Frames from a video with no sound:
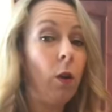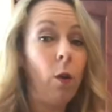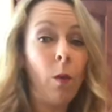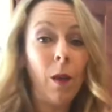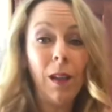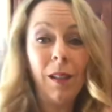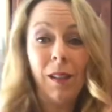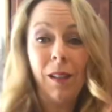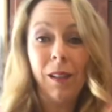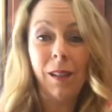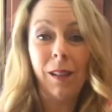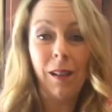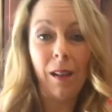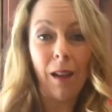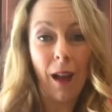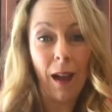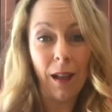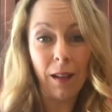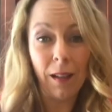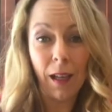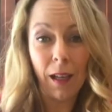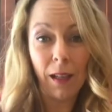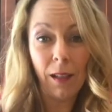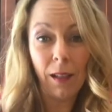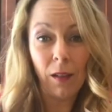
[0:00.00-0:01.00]
Norwex does
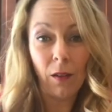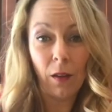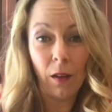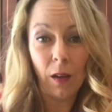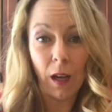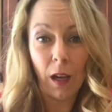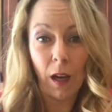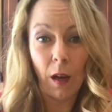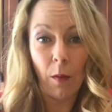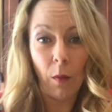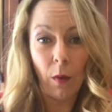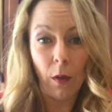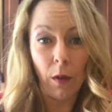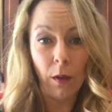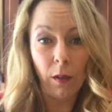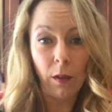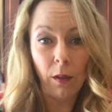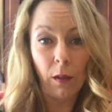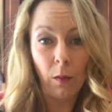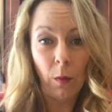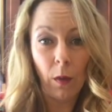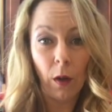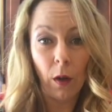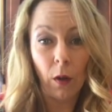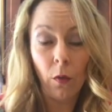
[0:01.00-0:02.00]
not test on
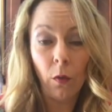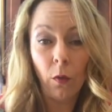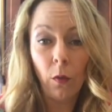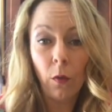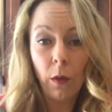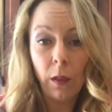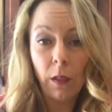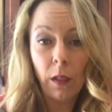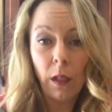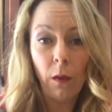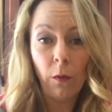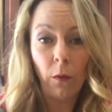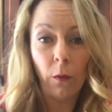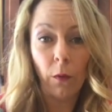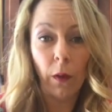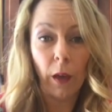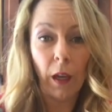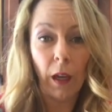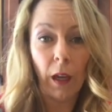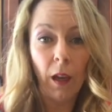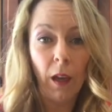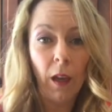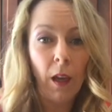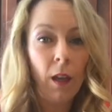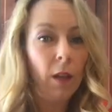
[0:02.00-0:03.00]
animals. We are
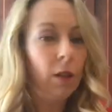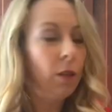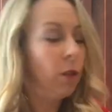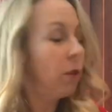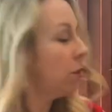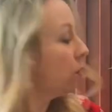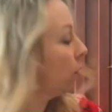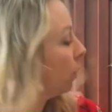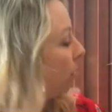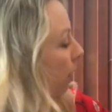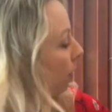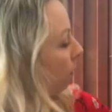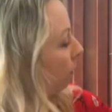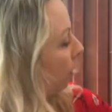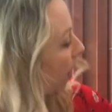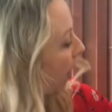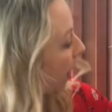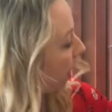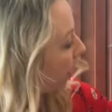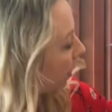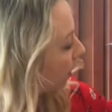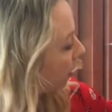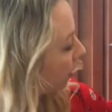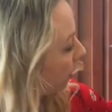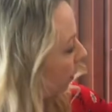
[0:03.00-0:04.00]
cruelty-free. Don't you love
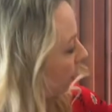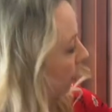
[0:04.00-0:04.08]
that?